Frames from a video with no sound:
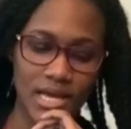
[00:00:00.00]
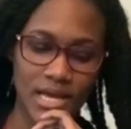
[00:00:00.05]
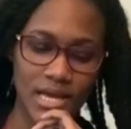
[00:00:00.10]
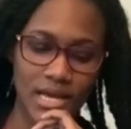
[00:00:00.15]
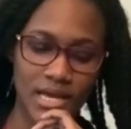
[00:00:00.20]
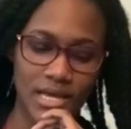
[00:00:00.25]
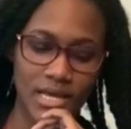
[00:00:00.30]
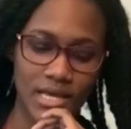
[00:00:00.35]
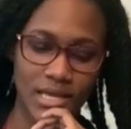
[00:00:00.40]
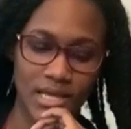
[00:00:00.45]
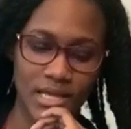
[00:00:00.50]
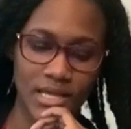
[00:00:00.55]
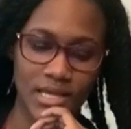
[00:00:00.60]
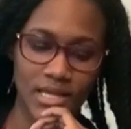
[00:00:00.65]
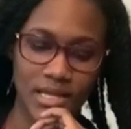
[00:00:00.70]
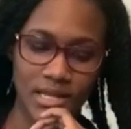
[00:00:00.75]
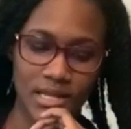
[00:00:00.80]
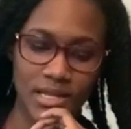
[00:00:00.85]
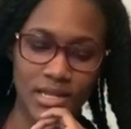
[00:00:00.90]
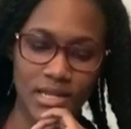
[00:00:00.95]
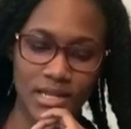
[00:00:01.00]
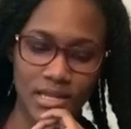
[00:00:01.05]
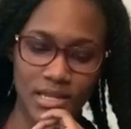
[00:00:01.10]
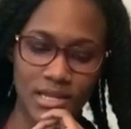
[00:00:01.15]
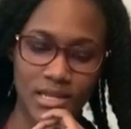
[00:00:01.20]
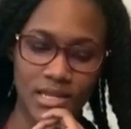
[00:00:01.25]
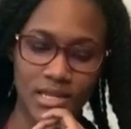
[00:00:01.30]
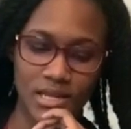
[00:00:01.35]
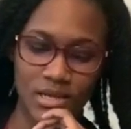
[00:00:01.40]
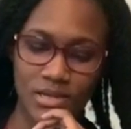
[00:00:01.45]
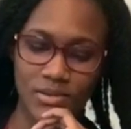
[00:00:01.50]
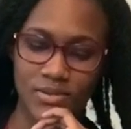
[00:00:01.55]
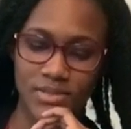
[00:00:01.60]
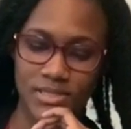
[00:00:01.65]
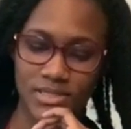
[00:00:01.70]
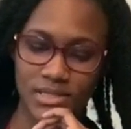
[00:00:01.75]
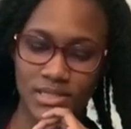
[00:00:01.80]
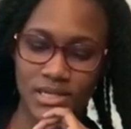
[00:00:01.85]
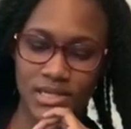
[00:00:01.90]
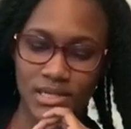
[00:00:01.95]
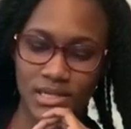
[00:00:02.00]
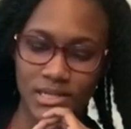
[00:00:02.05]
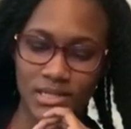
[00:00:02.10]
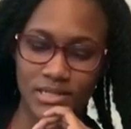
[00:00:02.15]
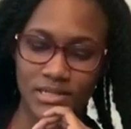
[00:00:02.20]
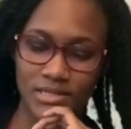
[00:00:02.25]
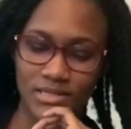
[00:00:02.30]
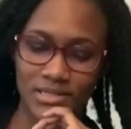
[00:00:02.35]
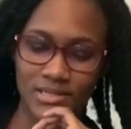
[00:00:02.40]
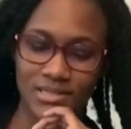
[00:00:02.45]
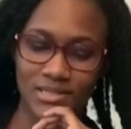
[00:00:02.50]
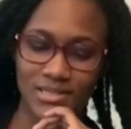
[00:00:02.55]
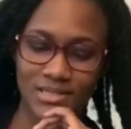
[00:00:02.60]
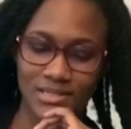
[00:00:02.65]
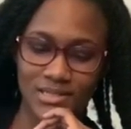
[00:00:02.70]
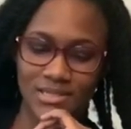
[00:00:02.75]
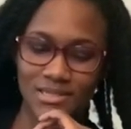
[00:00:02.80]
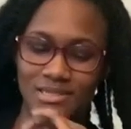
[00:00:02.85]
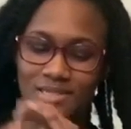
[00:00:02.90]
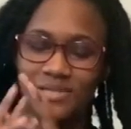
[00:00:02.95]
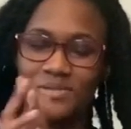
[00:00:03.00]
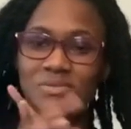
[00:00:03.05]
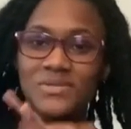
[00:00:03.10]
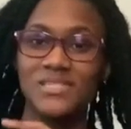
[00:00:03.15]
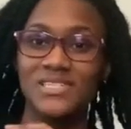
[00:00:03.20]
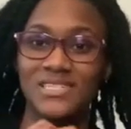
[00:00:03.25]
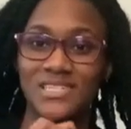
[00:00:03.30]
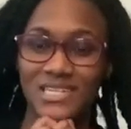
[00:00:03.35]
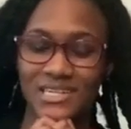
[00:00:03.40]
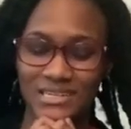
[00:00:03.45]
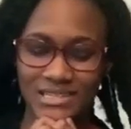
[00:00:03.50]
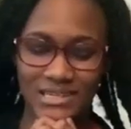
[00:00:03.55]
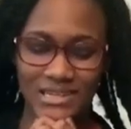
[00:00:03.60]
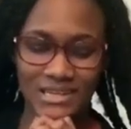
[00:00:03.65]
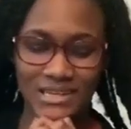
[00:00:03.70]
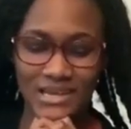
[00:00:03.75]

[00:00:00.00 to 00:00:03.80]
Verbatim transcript: I it was needed. It was needed.